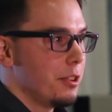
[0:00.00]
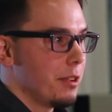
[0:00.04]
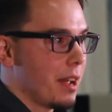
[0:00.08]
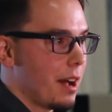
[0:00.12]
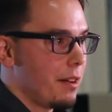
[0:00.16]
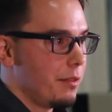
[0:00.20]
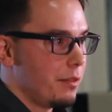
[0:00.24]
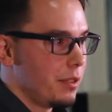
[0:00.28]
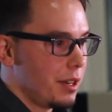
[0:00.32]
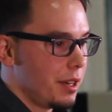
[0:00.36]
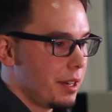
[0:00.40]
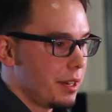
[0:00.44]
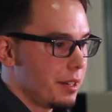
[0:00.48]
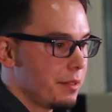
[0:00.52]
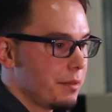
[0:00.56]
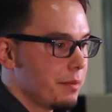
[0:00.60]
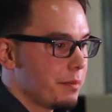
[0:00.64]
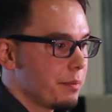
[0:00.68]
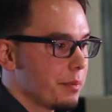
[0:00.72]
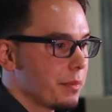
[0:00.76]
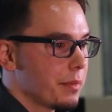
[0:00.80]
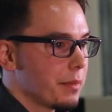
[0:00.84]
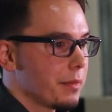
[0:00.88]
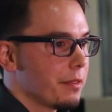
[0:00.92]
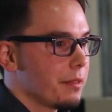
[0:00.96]
You have a
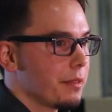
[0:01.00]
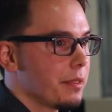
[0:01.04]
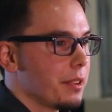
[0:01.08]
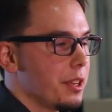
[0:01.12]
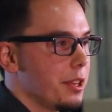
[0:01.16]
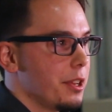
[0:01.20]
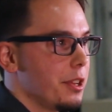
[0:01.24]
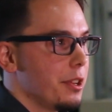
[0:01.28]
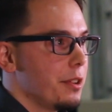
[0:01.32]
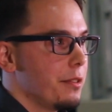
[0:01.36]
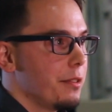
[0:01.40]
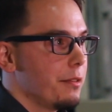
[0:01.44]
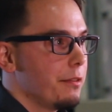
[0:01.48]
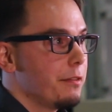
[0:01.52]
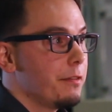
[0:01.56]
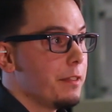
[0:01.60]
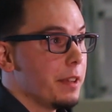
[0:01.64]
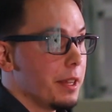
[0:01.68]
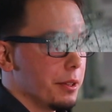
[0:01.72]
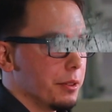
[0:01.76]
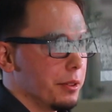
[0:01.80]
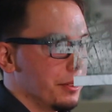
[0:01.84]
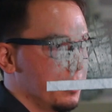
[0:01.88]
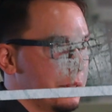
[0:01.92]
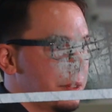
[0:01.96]

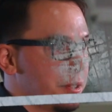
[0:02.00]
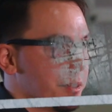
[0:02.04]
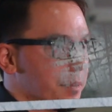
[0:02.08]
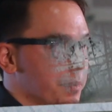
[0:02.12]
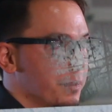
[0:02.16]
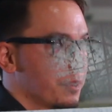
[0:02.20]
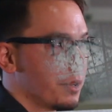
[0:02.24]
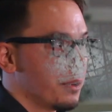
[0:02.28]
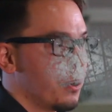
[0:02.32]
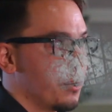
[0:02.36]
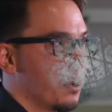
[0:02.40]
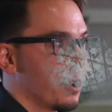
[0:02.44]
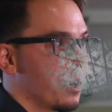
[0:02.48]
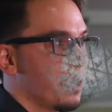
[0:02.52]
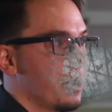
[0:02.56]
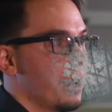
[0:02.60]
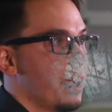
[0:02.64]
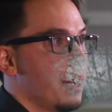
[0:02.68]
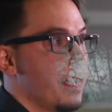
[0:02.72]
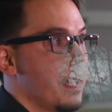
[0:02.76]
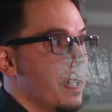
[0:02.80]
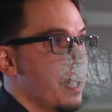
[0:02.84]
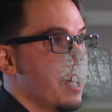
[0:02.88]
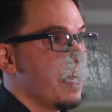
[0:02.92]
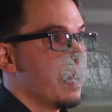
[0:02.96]
field or
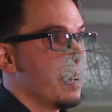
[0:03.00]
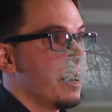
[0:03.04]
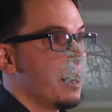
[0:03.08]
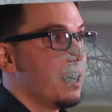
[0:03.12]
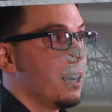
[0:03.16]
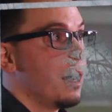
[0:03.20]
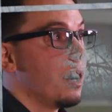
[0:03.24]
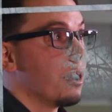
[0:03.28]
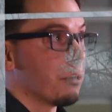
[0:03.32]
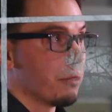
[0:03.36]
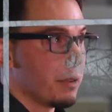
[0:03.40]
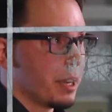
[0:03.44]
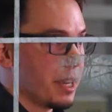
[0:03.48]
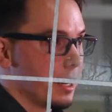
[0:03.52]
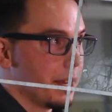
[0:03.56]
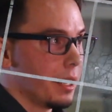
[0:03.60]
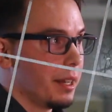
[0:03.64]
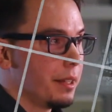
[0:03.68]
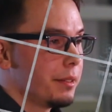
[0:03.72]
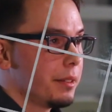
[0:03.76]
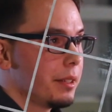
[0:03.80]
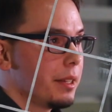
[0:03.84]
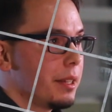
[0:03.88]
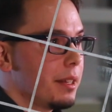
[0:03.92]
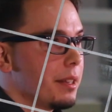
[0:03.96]
a
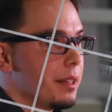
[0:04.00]
arena